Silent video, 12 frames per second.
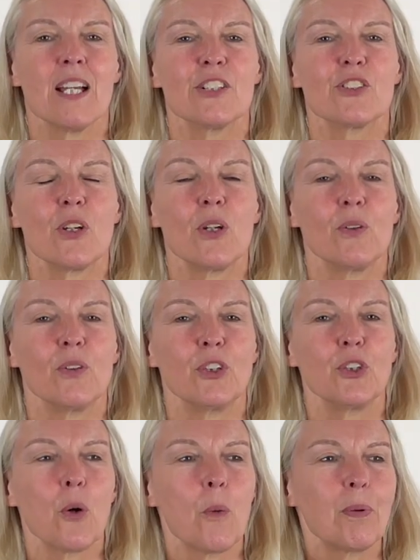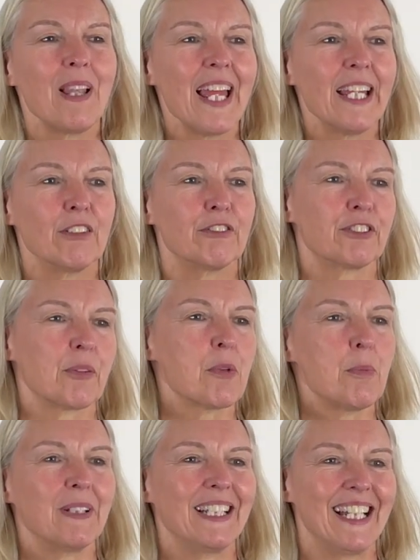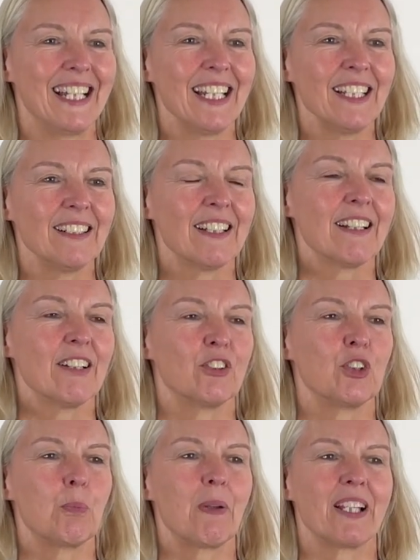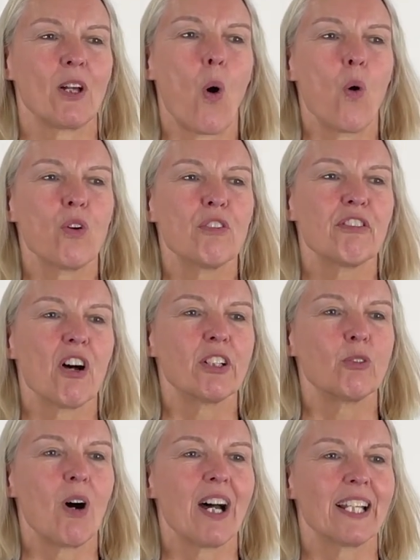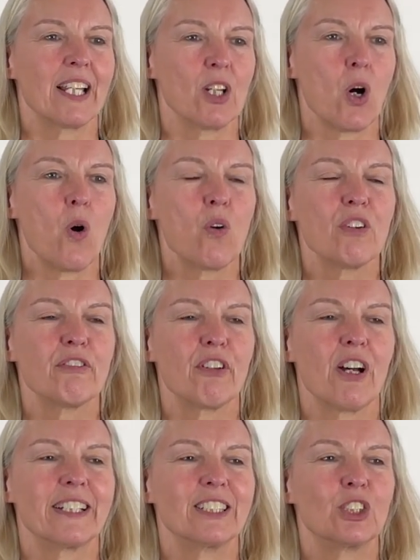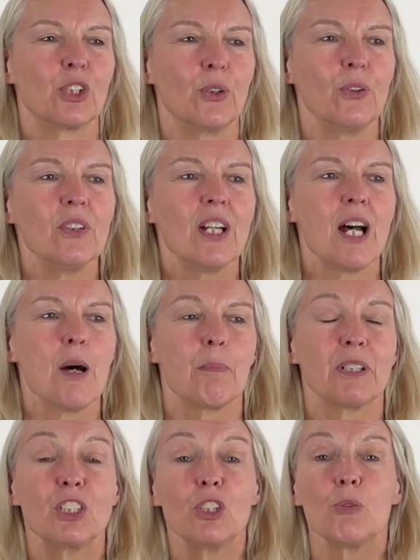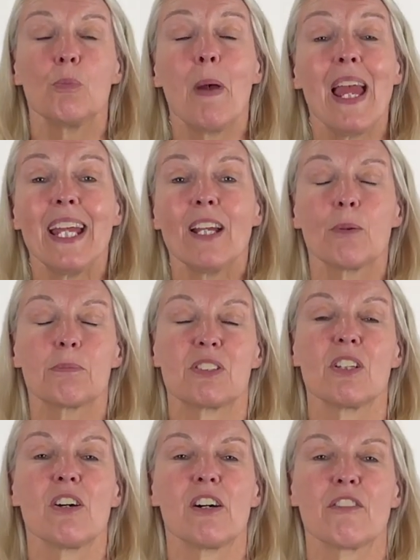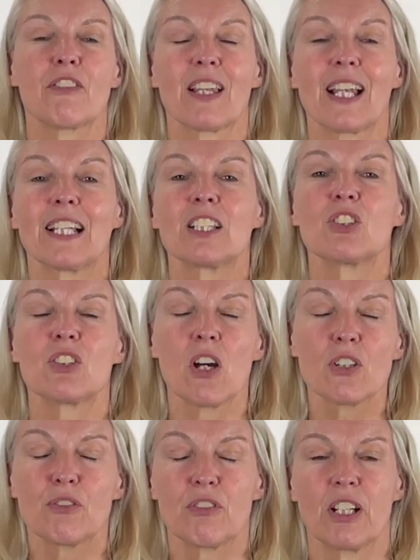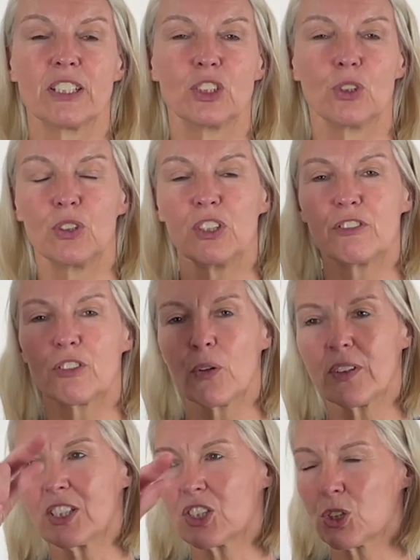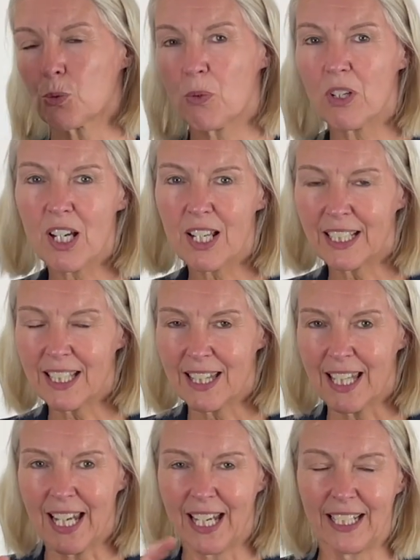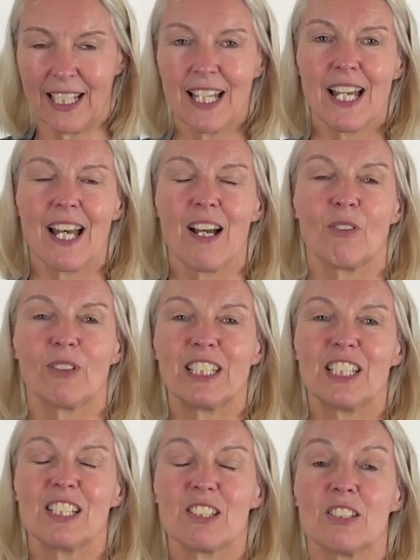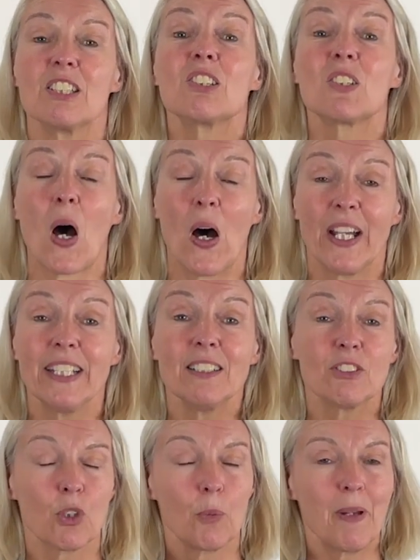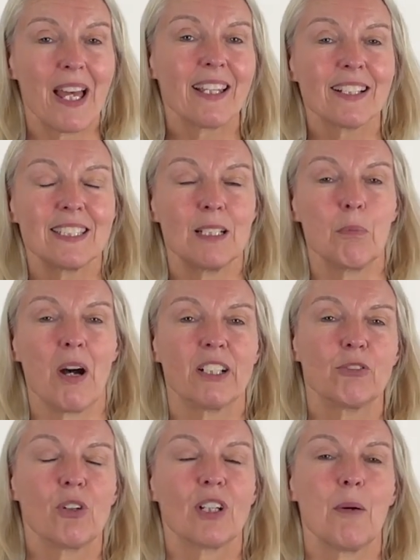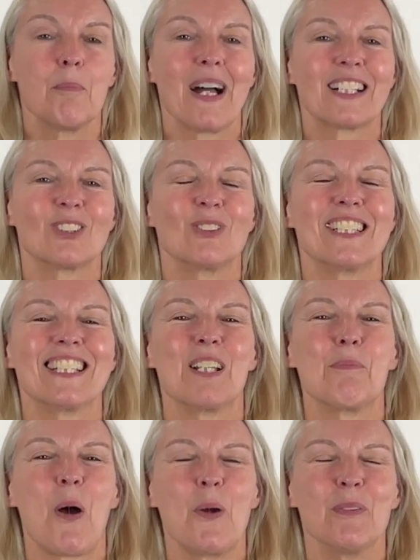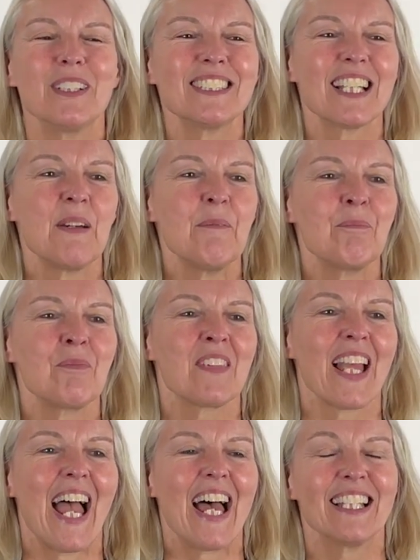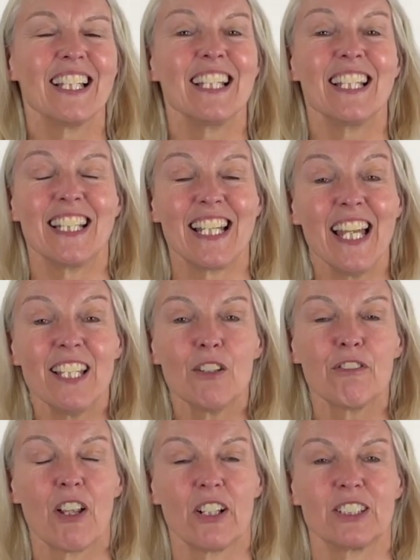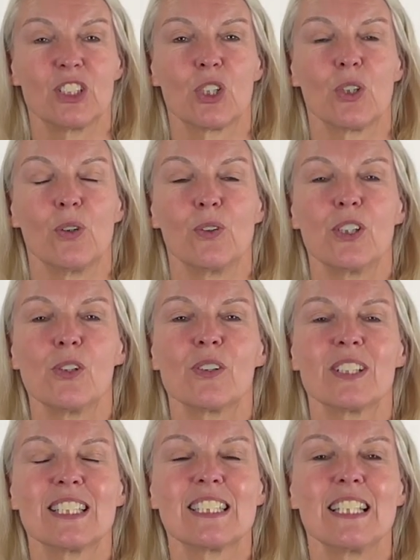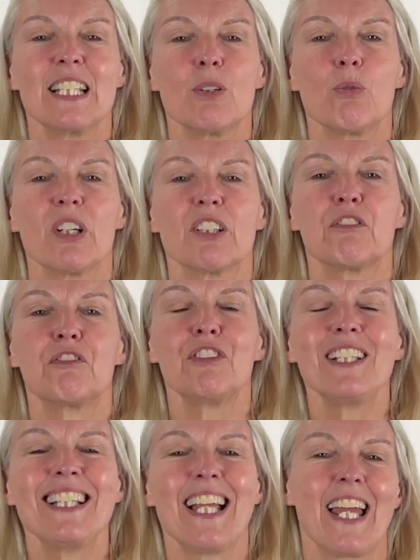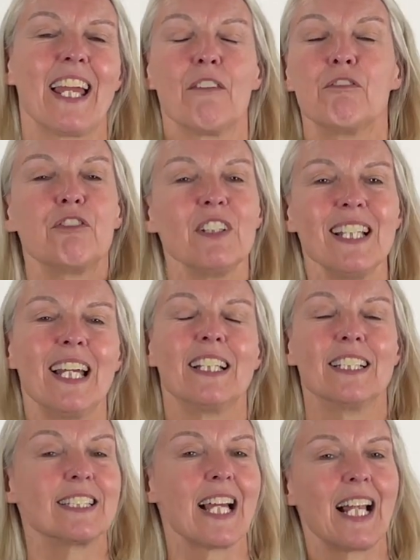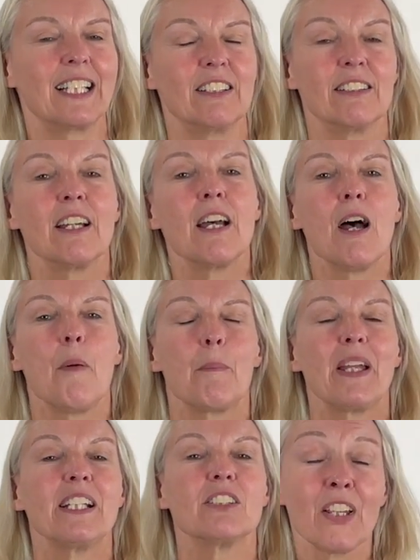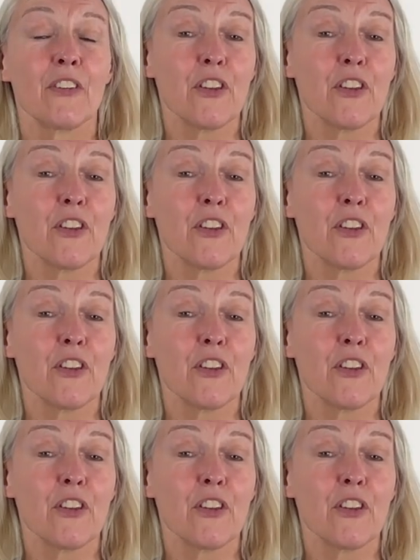So you're playing from the beginning, and you play the whole of line 1 and the whole of line 2, but you may observe that at the start of line 2 you've got this swirly thing which is the sign, so bear that in mind, we'll come back to it in a moment. And then at the end of line 2 you can see the word fine, and fine in Italian means the